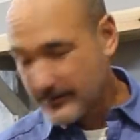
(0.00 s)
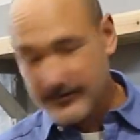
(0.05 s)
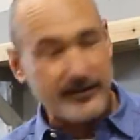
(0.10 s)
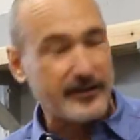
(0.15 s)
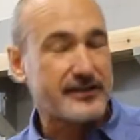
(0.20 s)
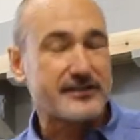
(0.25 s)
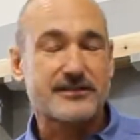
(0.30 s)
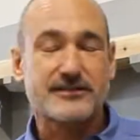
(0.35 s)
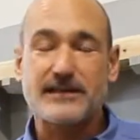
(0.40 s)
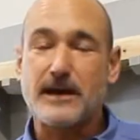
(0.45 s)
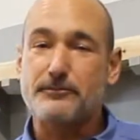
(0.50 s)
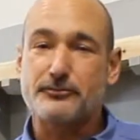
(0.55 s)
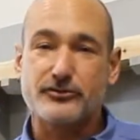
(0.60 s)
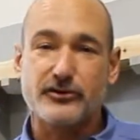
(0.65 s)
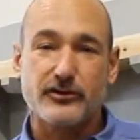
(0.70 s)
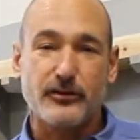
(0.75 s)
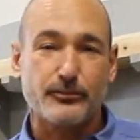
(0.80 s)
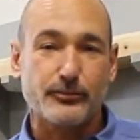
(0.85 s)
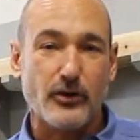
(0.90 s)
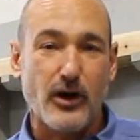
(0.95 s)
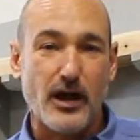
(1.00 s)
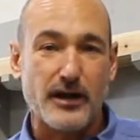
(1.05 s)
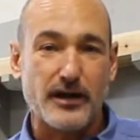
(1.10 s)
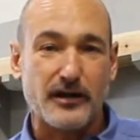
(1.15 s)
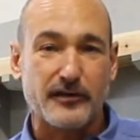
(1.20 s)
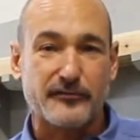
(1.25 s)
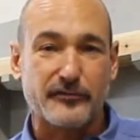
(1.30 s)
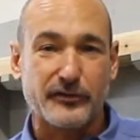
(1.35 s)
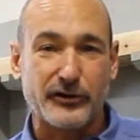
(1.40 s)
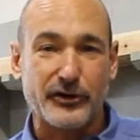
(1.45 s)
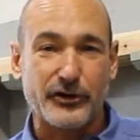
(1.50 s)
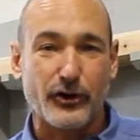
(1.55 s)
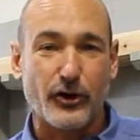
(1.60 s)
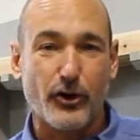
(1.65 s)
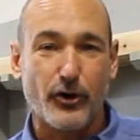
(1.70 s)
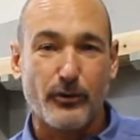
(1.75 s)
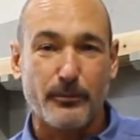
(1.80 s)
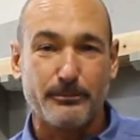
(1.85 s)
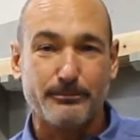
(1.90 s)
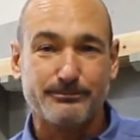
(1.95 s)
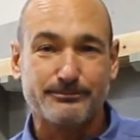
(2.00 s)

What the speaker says: exceptional product for your home.